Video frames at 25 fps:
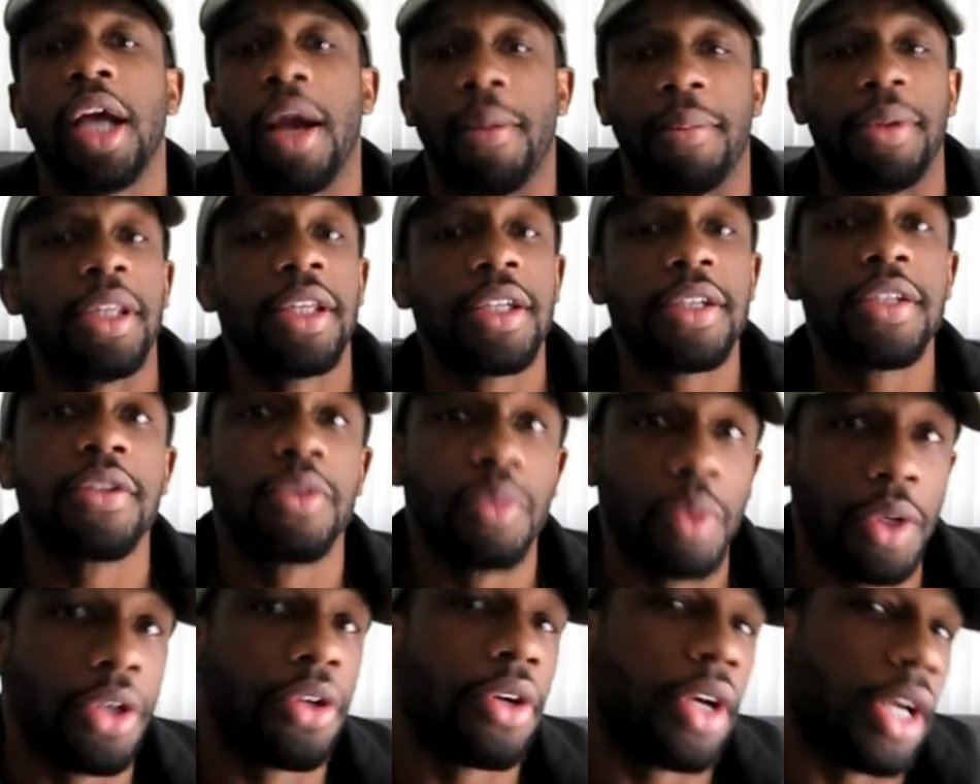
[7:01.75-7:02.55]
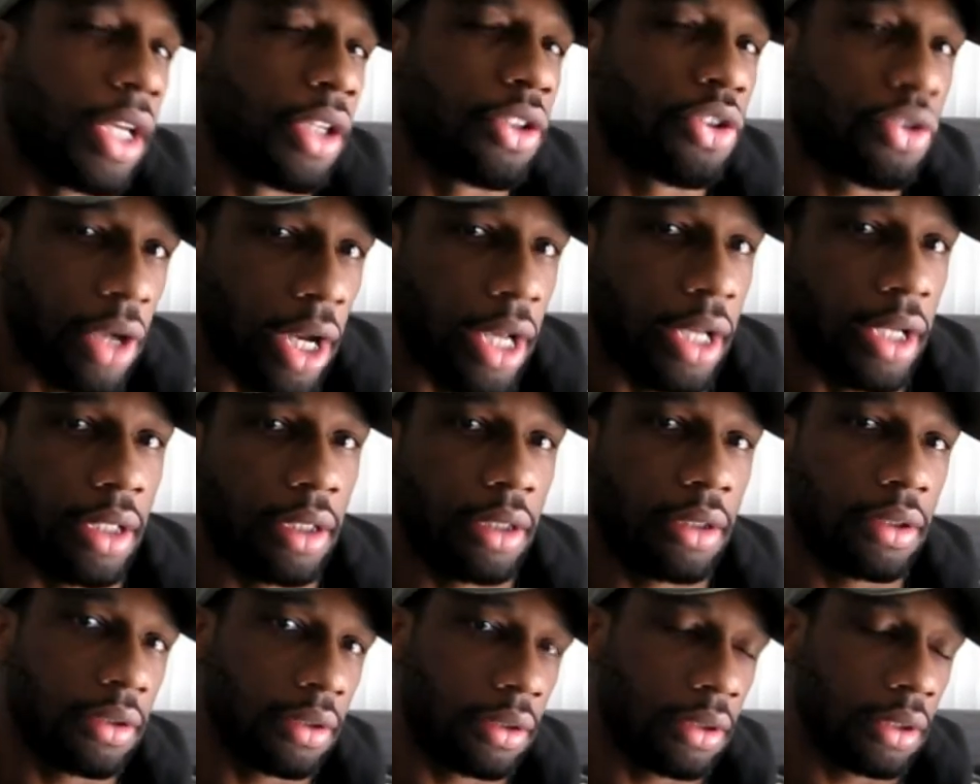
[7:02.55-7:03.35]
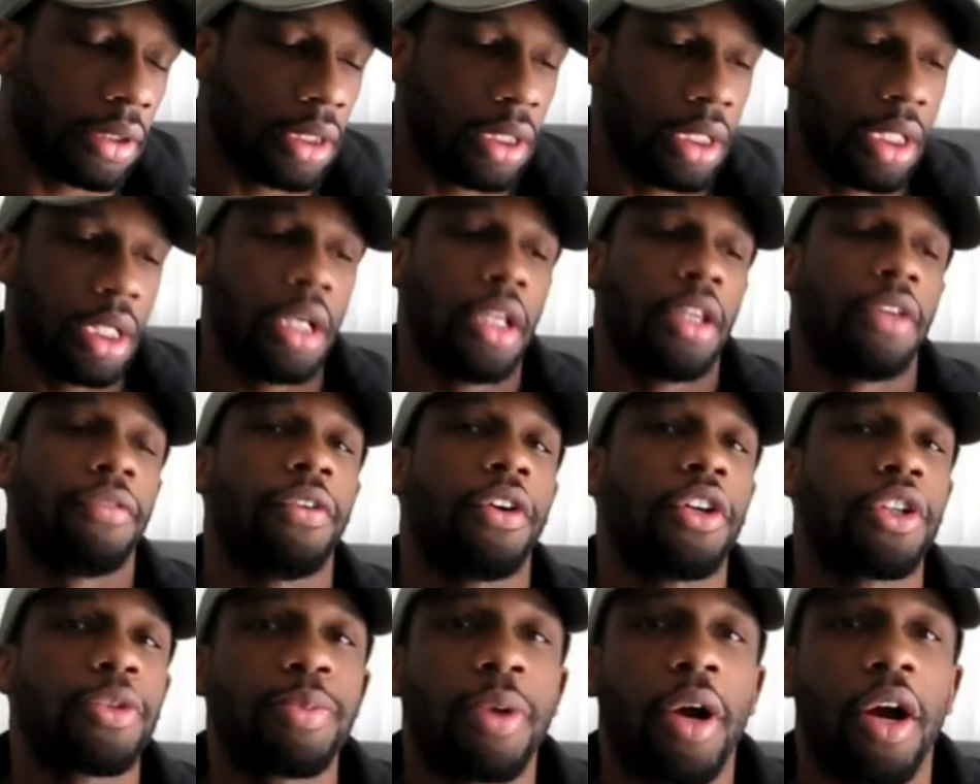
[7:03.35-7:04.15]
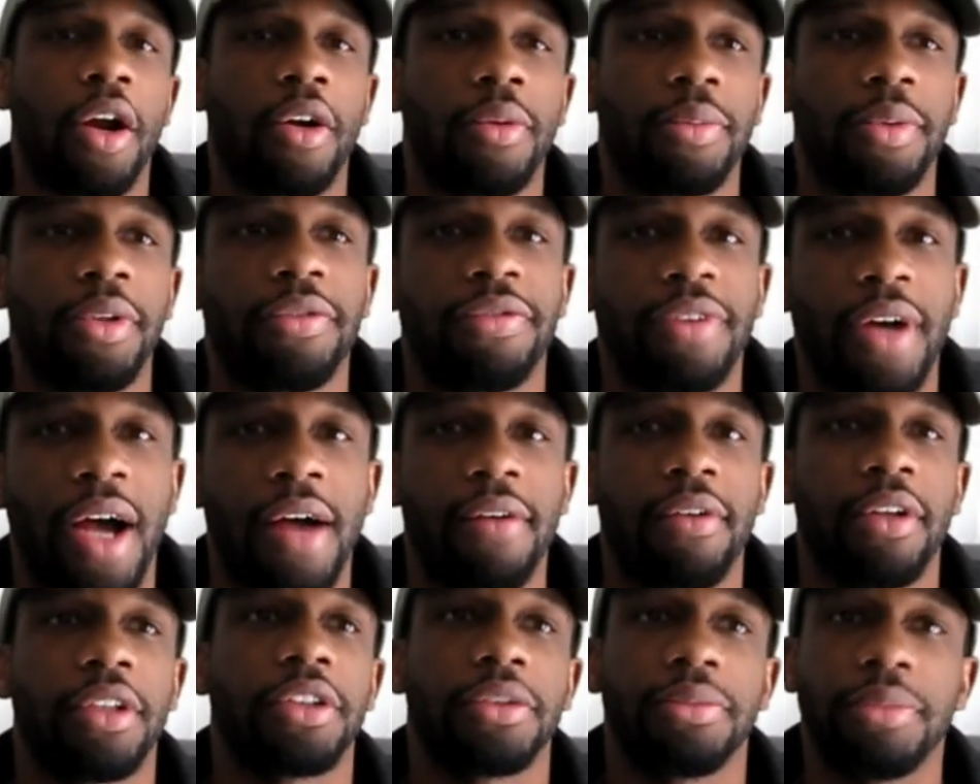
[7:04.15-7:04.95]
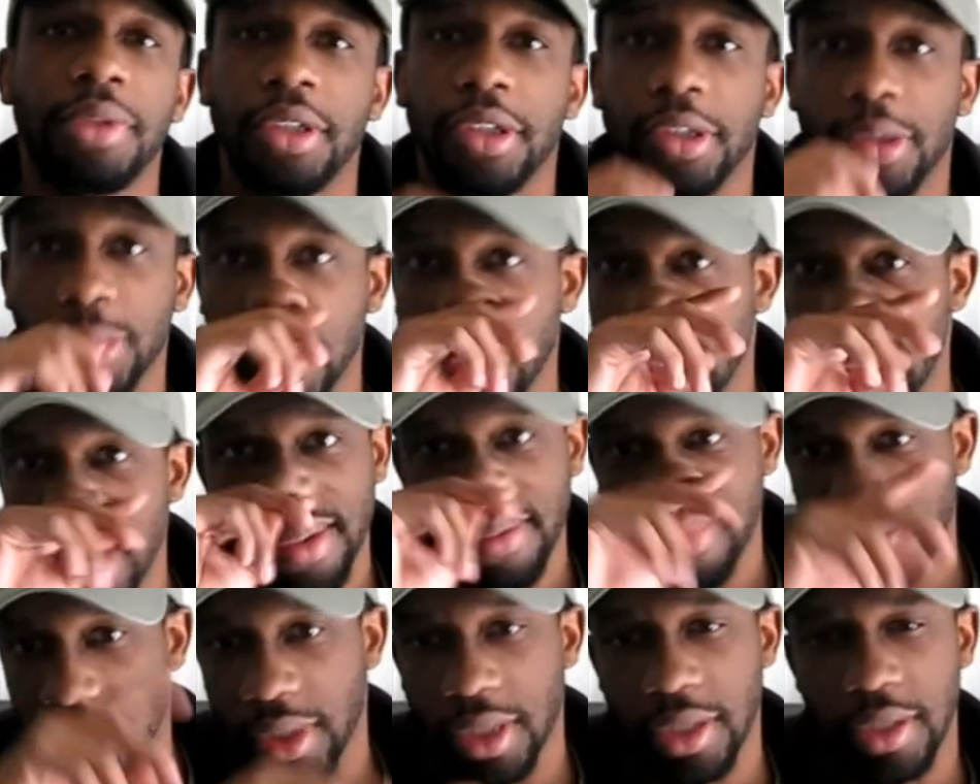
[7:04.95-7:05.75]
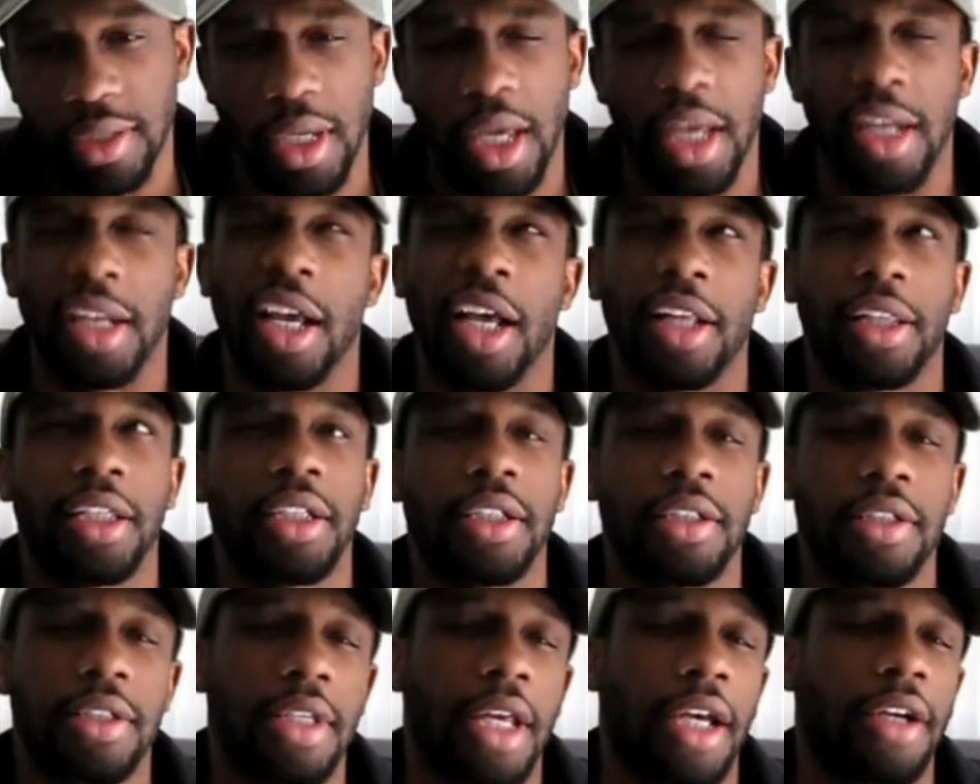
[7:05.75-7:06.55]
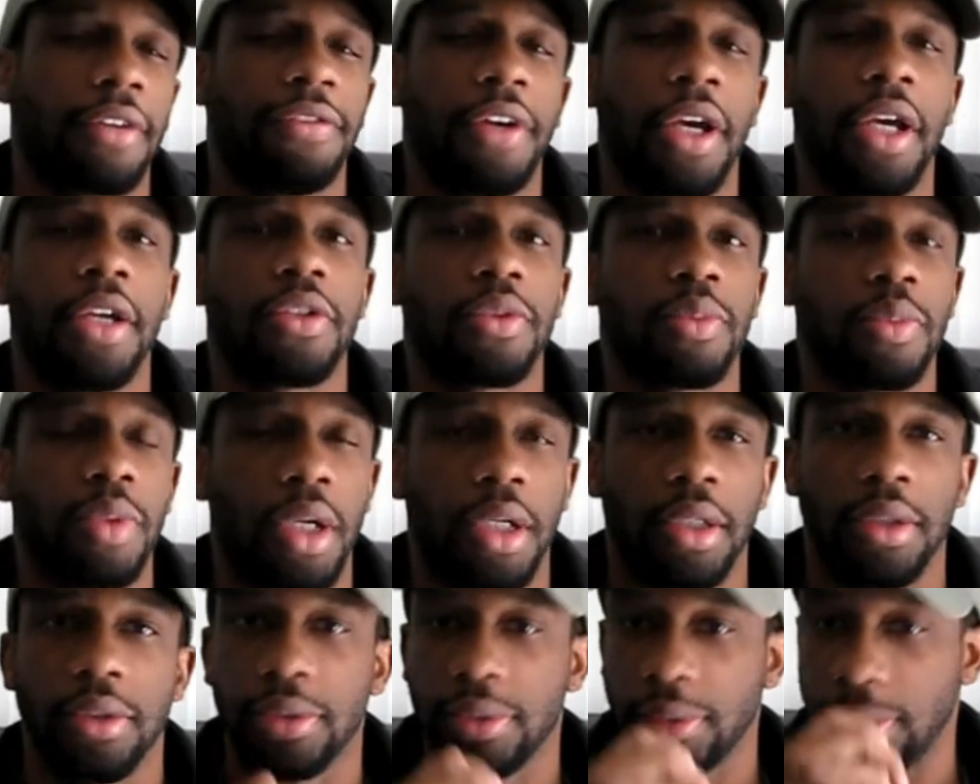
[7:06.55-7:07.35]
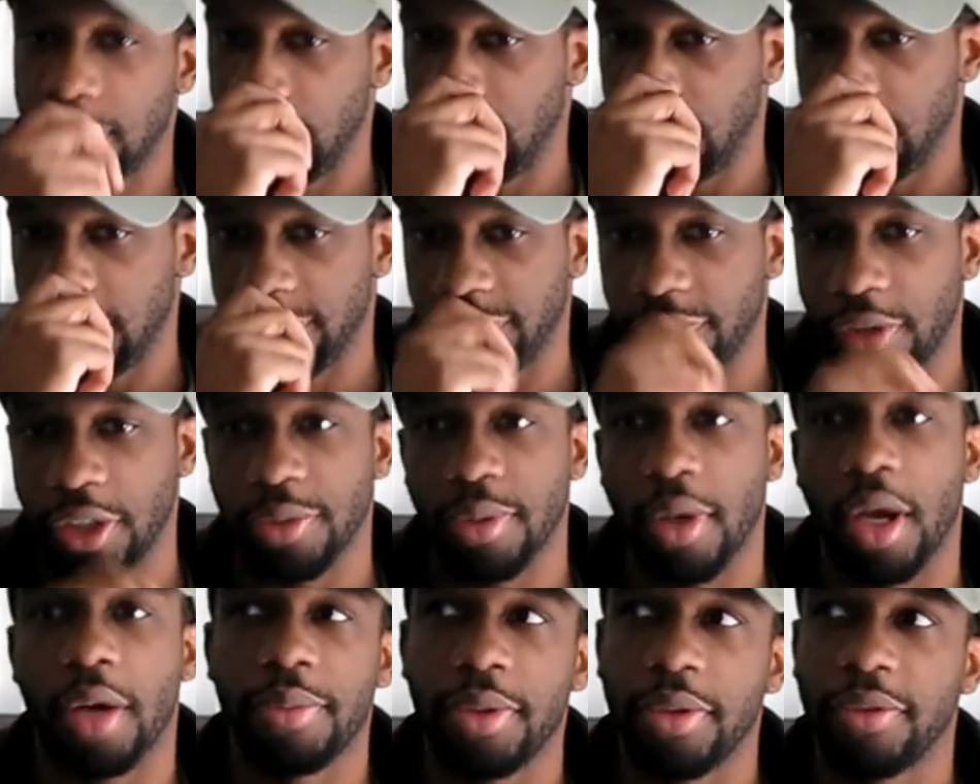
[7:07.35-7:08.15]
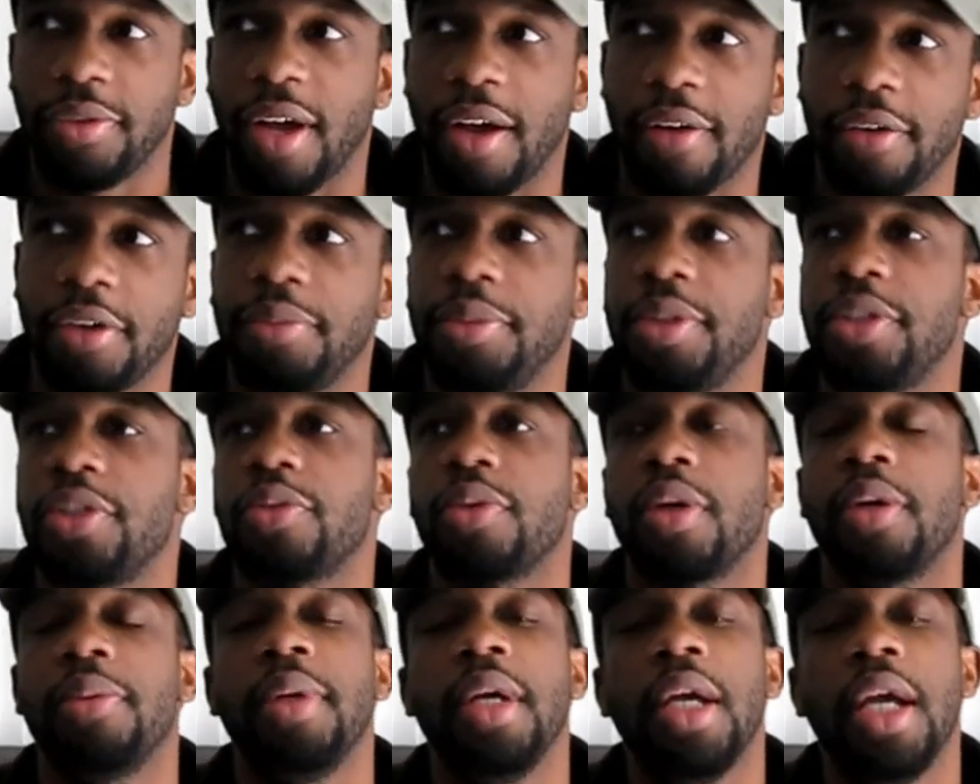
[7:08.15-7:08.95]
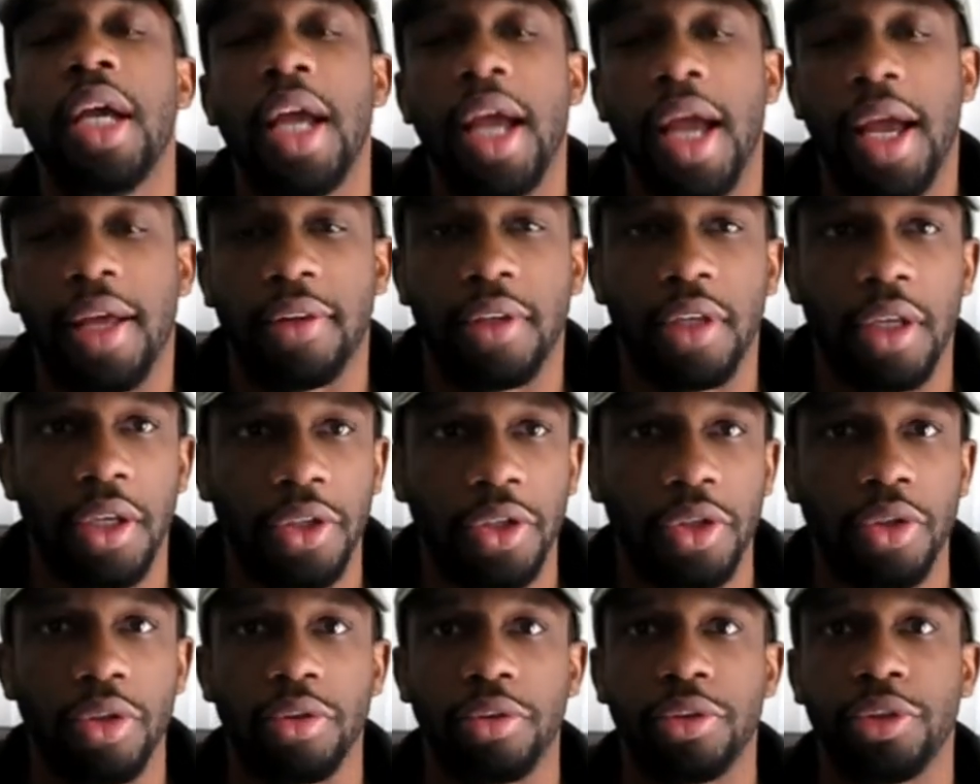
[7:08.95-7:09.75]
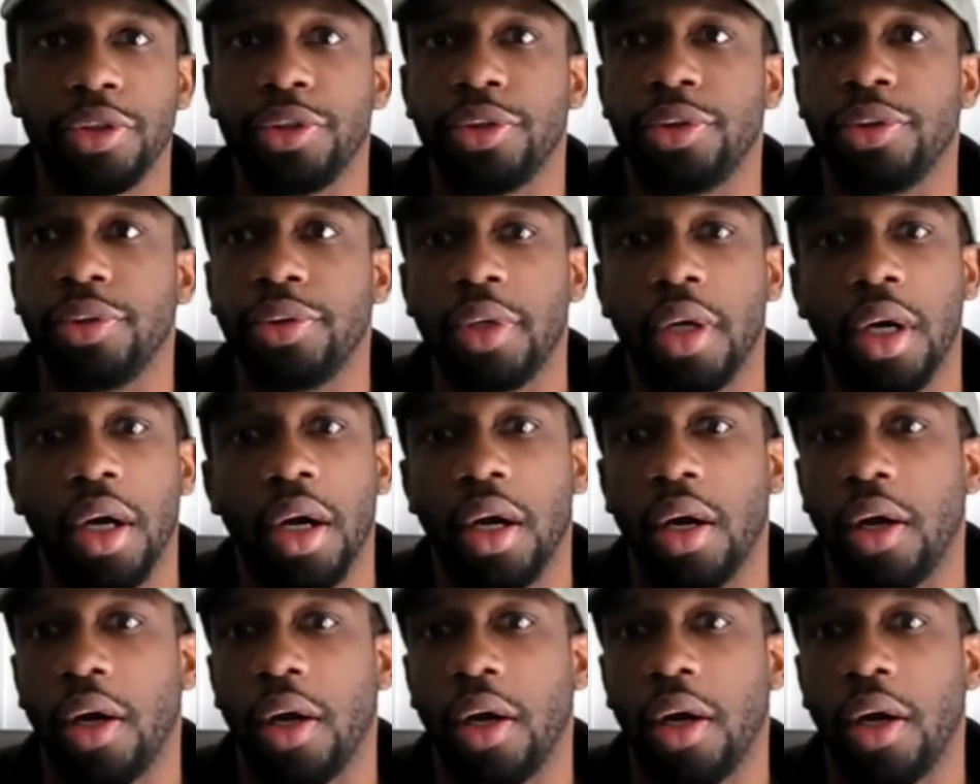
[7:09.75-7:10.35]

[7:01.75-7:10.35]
I mean, this is when you're in training. The first part will be 500-meter swim. And I think this is like phase 1. First part will be 500-meter swim, and then you'll do